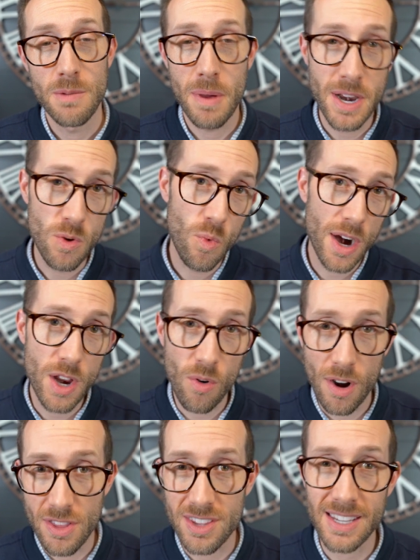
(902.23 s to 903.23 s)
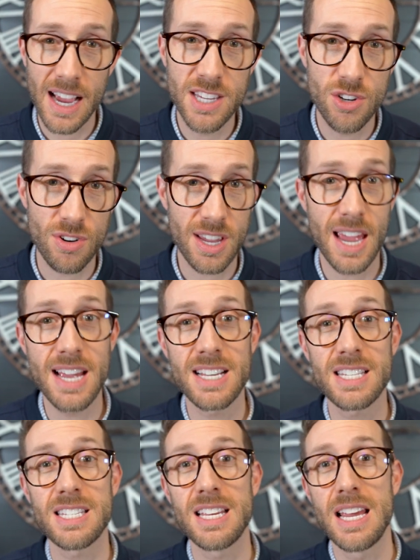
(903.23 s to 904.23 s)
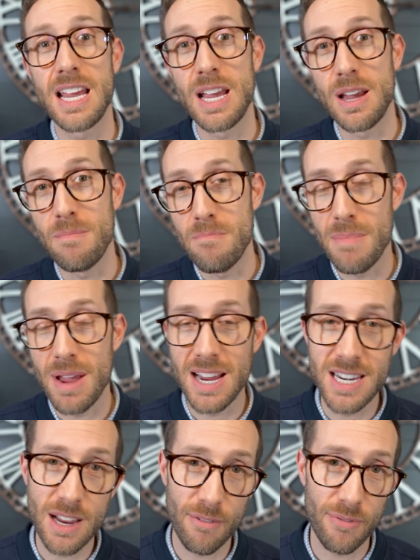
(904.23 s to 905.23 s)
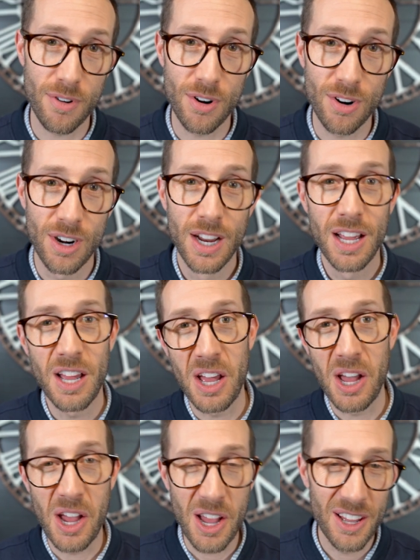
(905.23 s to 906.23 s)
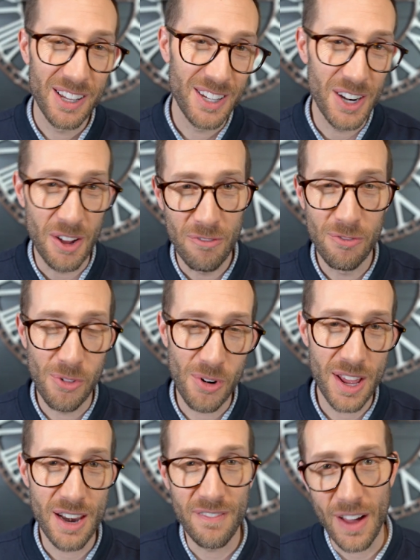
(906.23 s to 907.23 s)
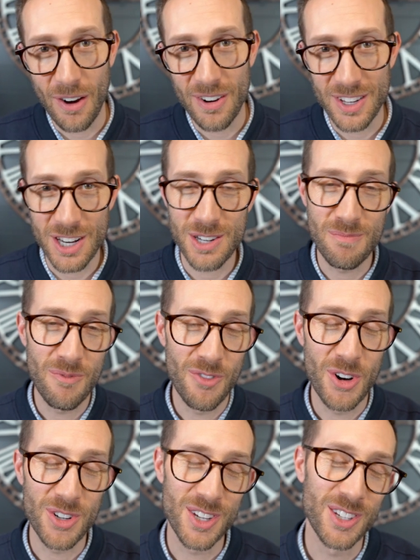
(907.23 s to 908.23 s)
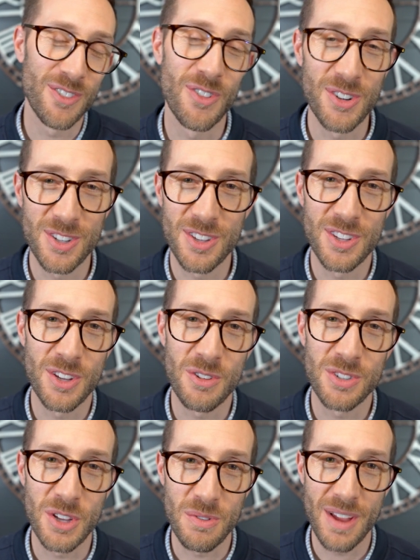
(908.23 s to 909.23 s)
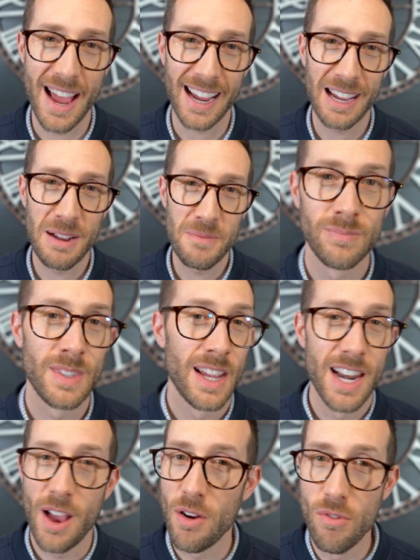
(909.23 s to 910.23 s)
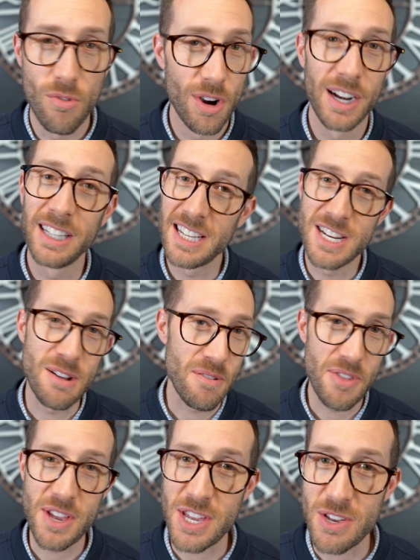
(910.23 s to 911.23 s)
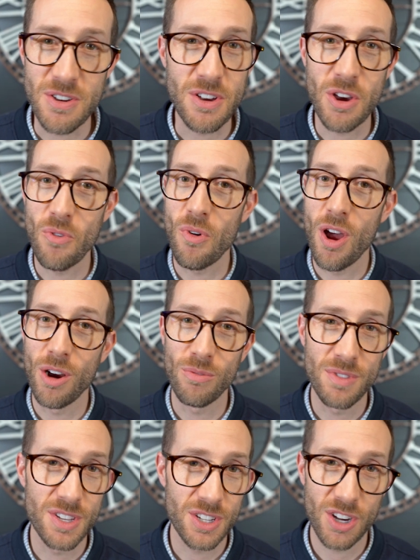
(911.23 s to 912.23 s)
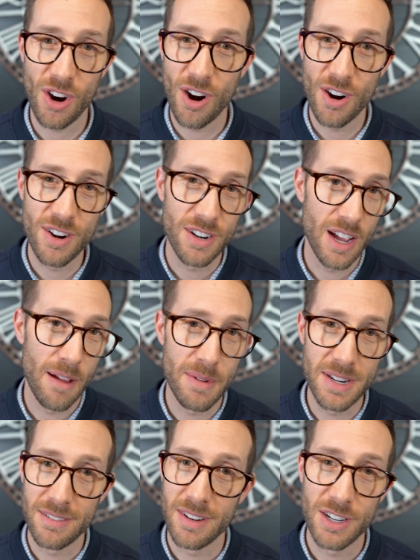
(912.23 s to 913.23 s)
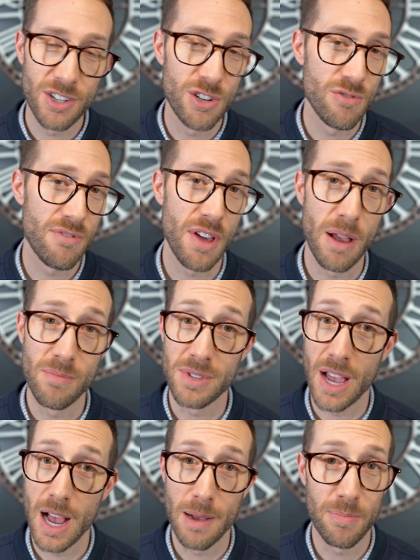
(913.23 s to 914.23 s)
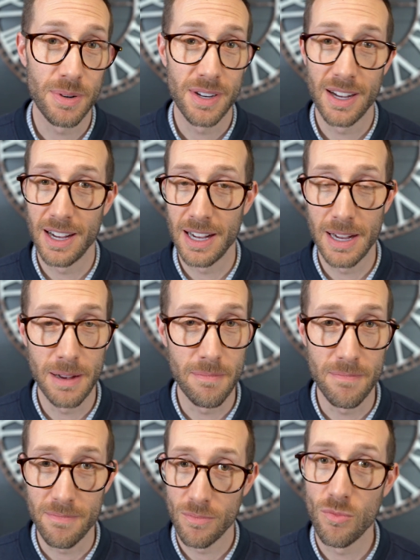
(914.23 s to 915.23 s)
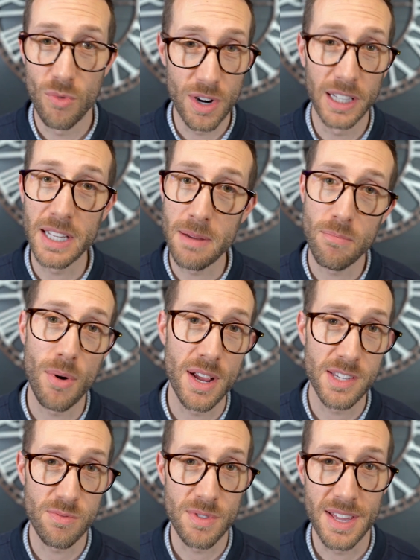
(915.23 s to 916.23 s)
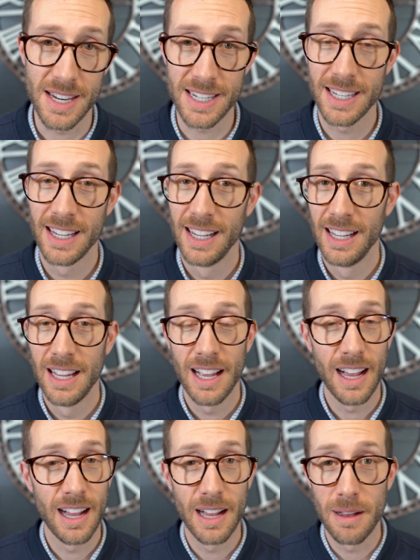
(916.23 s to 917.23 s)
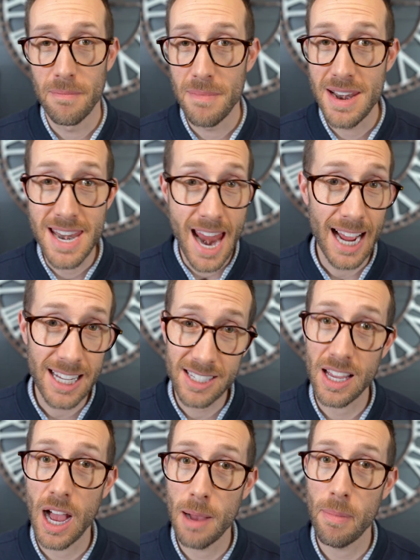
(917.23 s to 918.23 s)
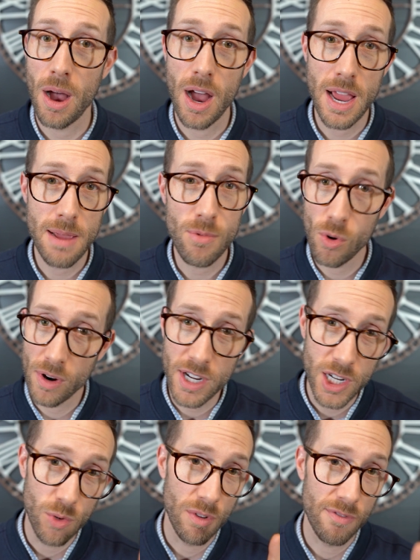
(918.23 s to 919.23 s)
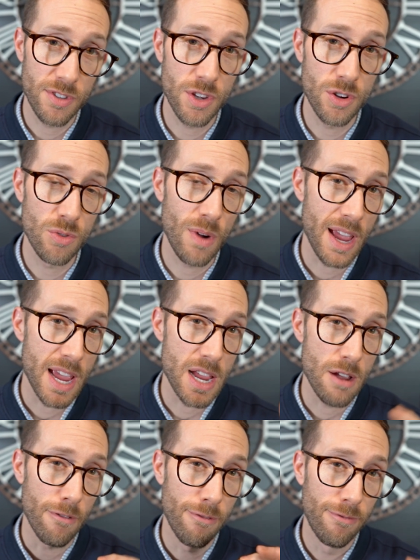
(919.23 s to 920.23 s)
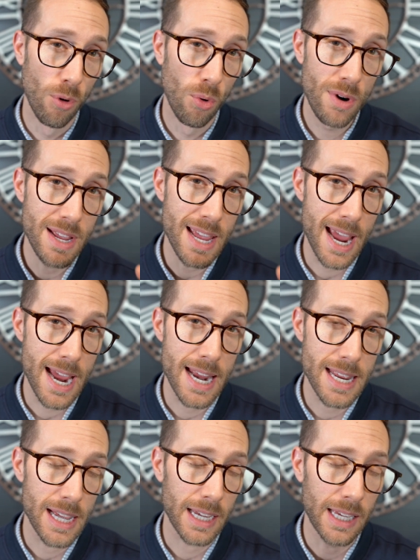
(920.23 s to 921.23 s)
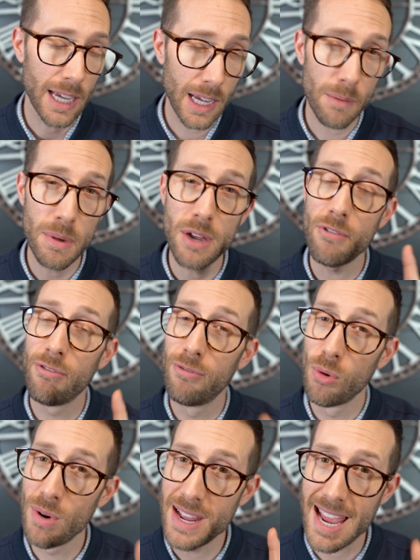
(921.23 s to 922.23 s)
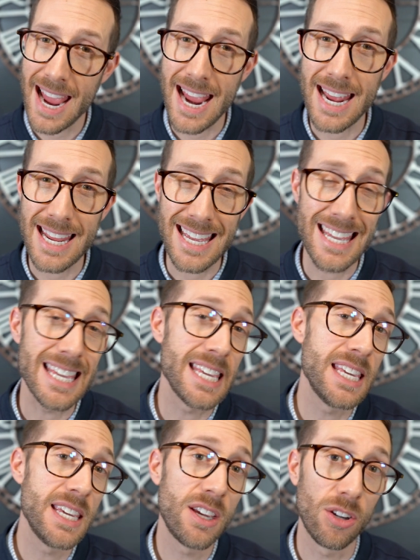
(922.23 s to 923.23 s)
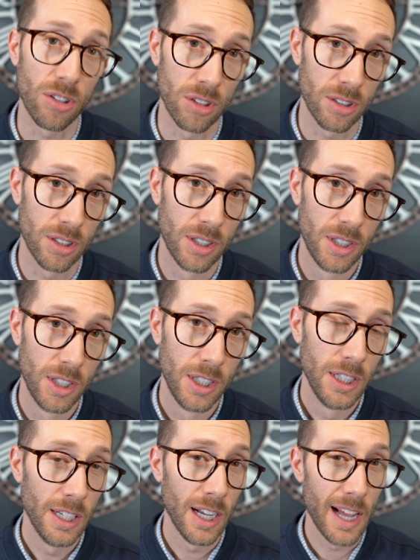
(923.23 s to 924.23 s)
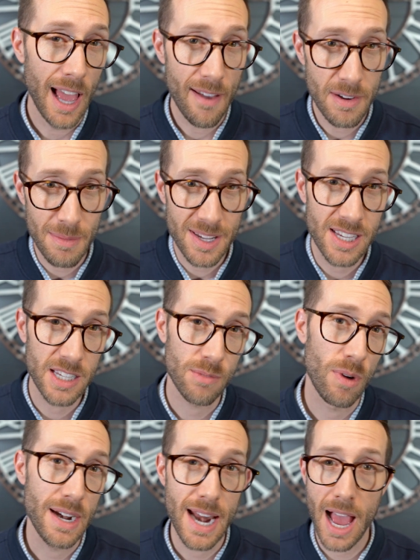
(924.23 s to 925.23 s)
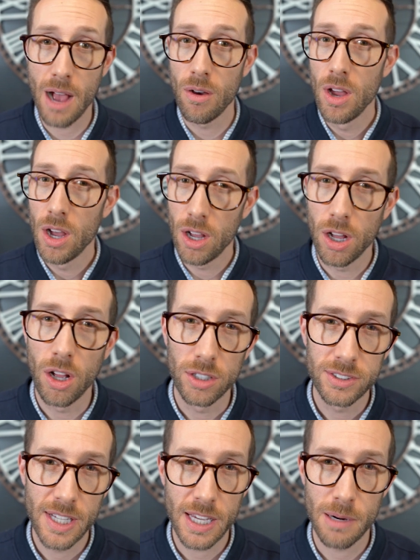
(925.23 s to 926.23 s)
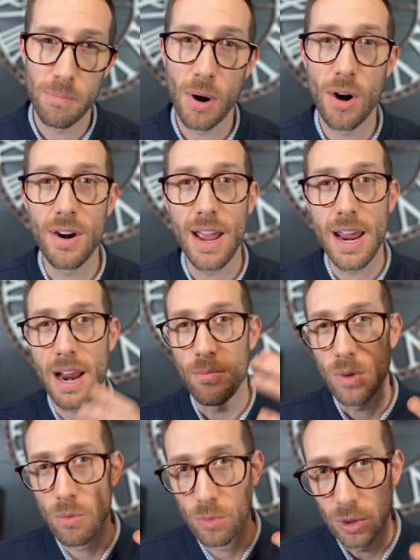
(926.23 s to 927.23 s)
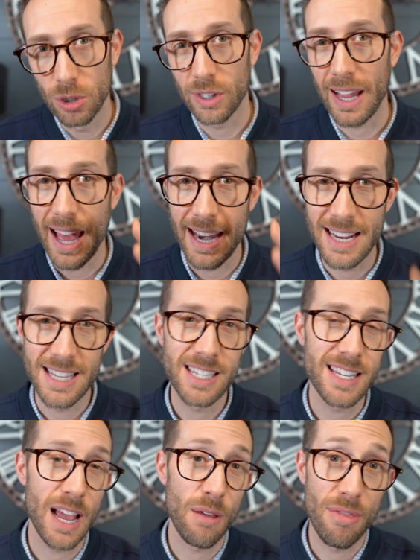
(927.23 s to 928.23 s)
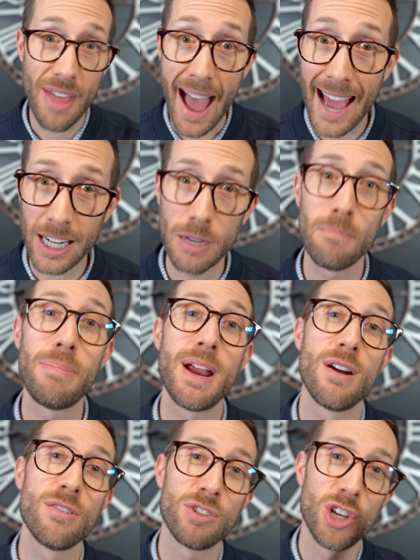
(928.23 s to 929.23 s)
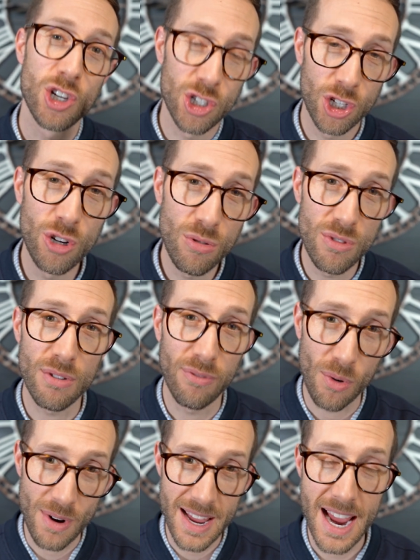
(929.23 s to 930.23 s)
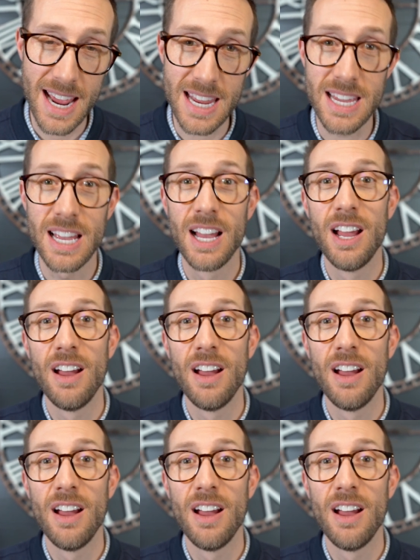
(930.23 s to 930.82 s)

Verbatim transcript: depending where you are in the size of your case, it may differ, uh, you know, 4080 Founders Edition versus, versus the Zotac. Now, I really don't think you can go wrong with this card. I mean, two thumbs up. Um, really impressed with it. Uh, next up, I am going to review a 4080, a Gigabyte 4080 Eagle. Uh, I have it in my system right now. I'll, I'll take it apart and, and, we'll look at it and see how that compares to the 4080